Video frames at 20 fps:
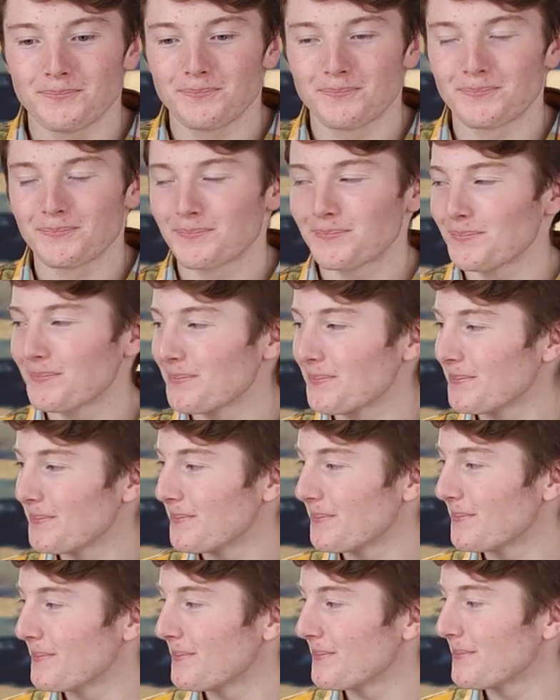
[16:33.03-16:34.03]

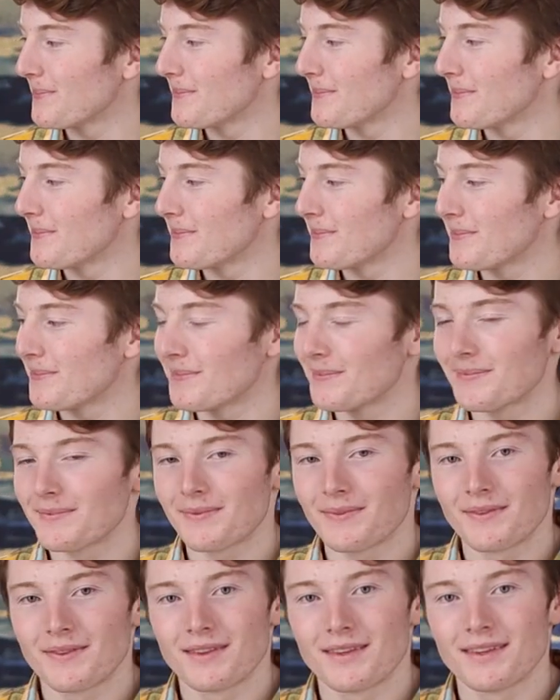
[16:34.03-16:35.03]

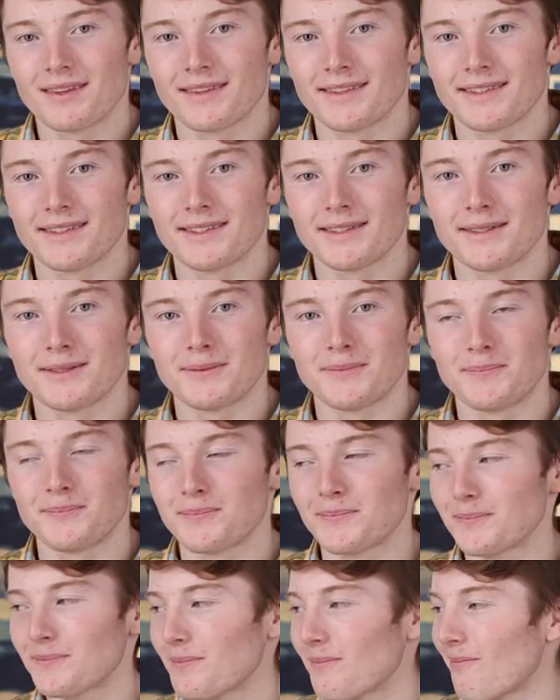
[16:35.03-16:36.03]

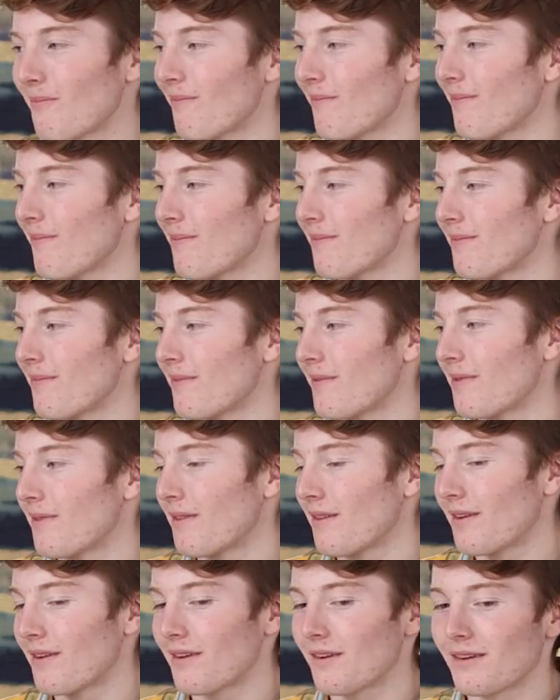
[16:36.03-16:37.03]

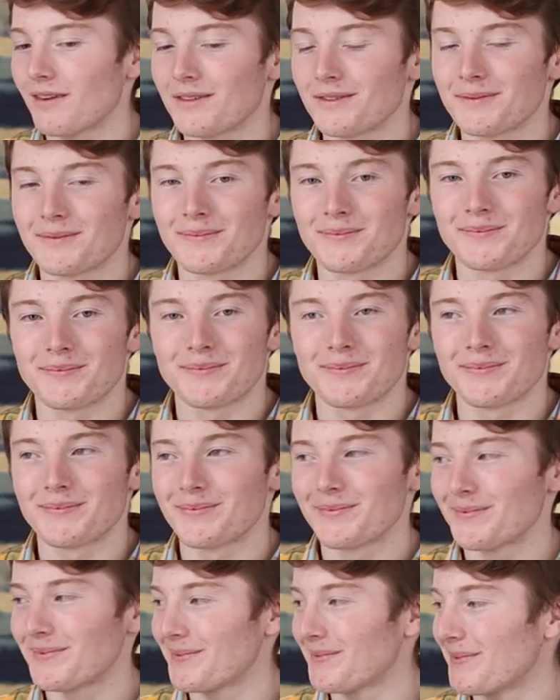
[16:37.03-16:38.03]

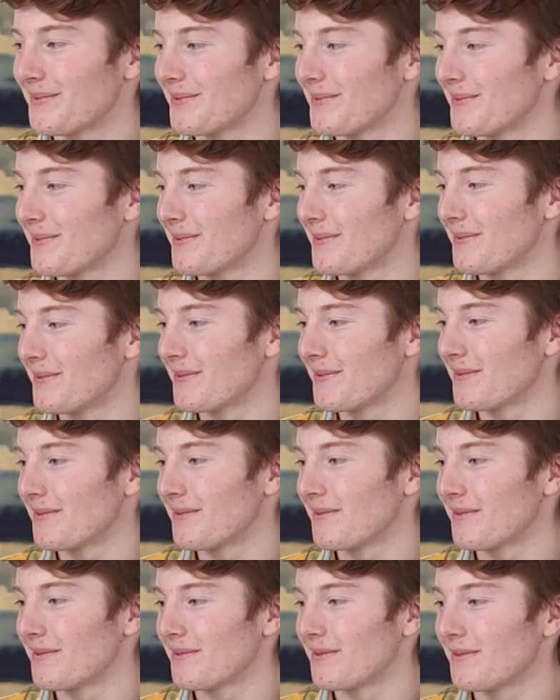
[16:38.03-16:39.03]

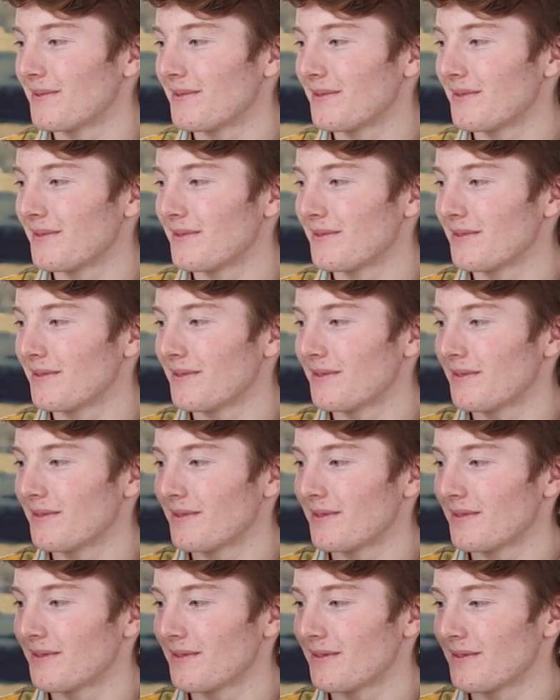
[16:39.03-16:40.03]

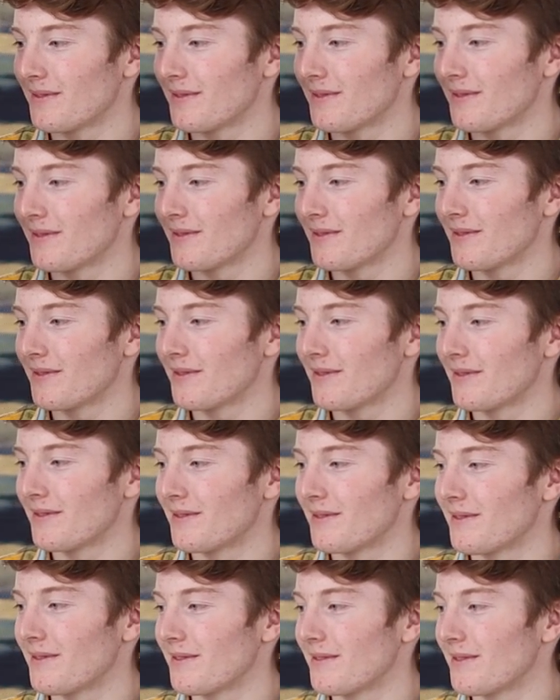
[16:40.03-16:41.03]
The person shown says nothing.